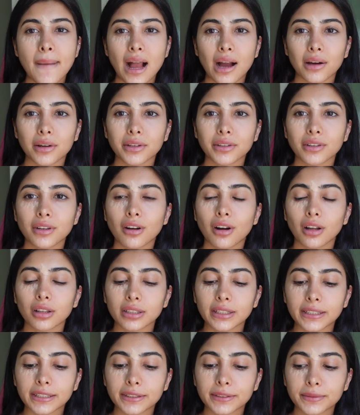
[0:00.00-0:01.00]
how do you call
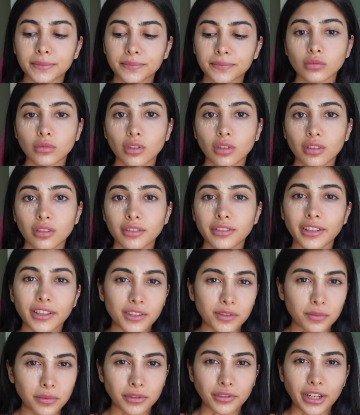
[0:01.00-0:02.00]
it?
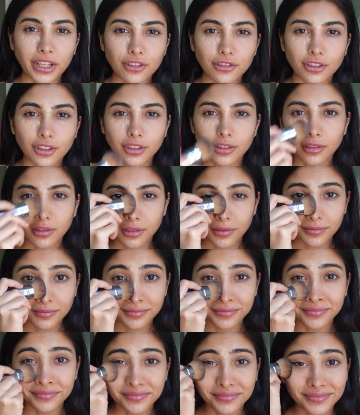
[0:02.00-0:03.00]
Desperation.
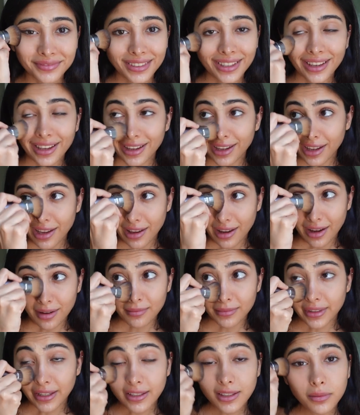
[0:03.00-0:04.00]

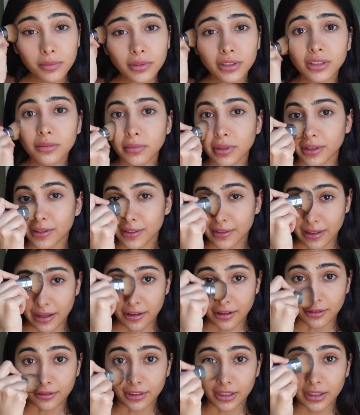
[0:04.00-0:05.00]
I'm desperate because
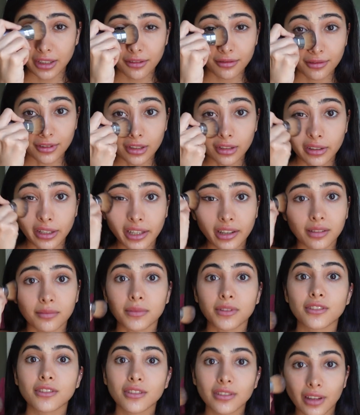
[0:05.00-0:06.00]
I really feel like
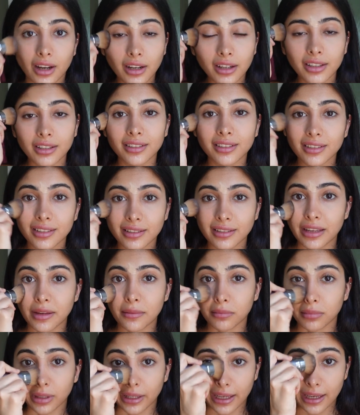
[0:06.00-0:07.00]
I'm stuck in the
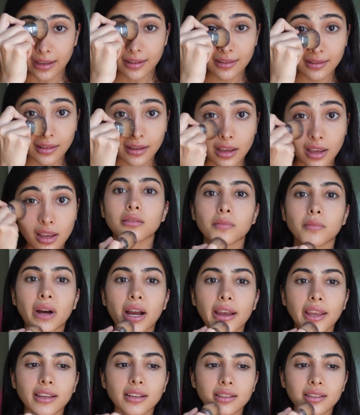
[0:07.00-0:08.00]
same place, in
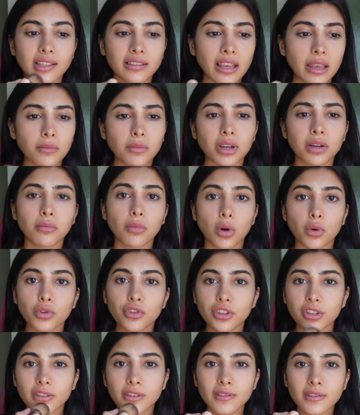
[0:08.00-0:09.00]
my same
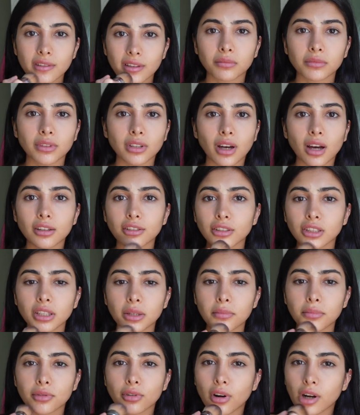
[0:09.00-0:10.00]
emotions. I'm not
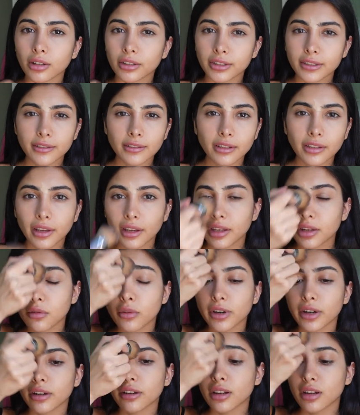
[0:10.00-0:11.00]
really progressing
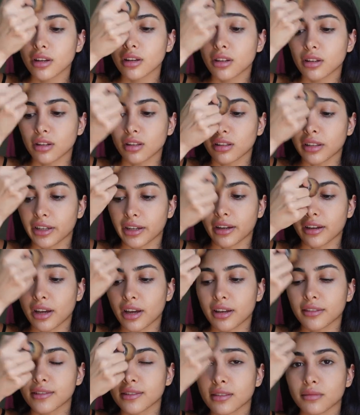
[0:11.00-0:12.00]
anywhere. Like, I
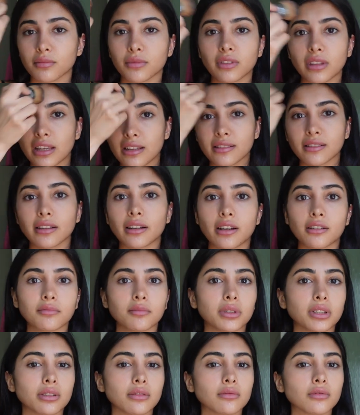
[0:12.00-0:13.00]
had some things that I've
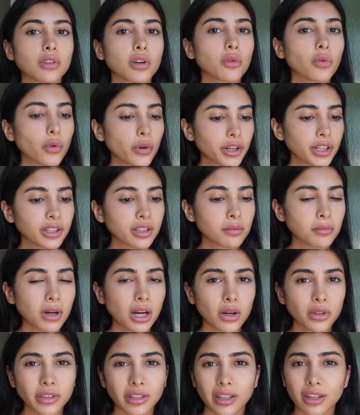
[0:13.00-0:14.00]
been worried
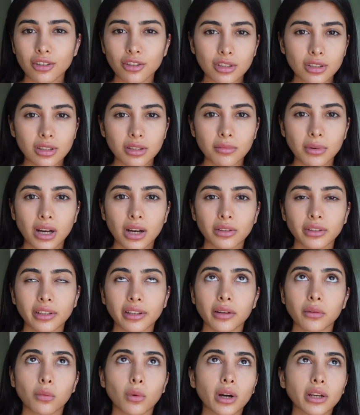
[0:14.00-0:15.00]
about, anxious about, that
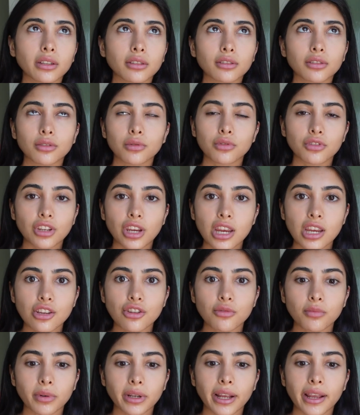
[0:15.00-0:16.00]
I wanted to
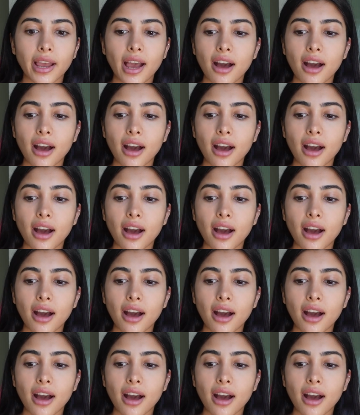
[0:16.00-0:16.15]
change, but I